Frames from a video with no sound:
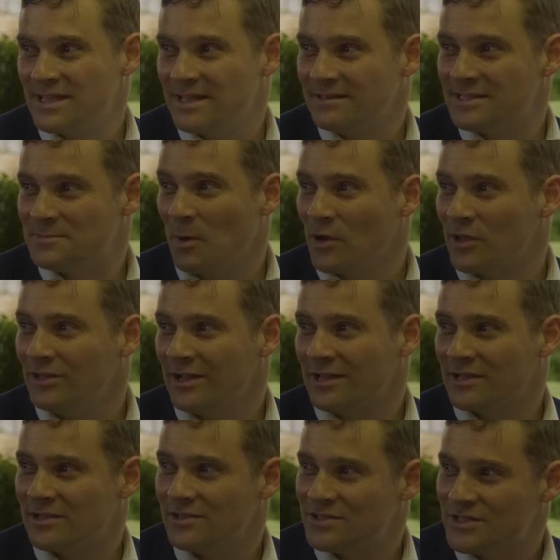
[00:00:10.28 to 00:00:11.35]
Is that spoken
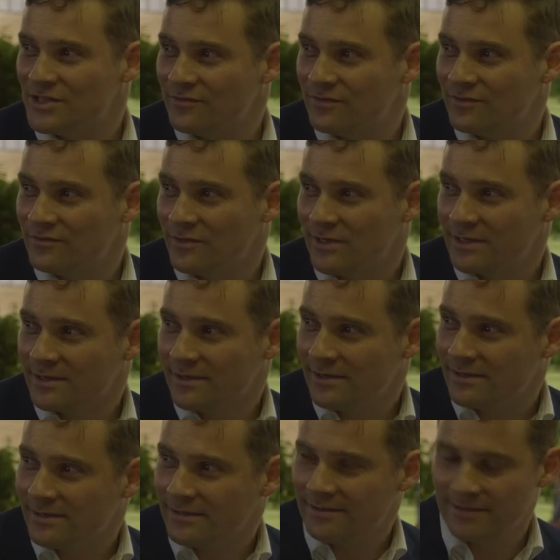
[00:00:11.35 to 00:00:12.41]
like a conservative white
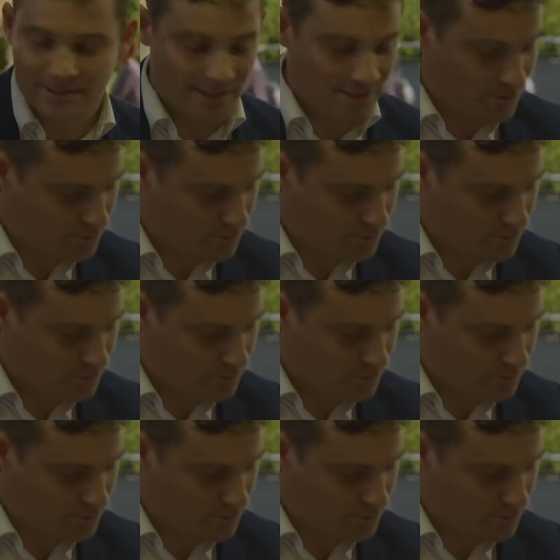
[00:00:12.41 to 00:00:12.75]
guy? Yeah. Yeah,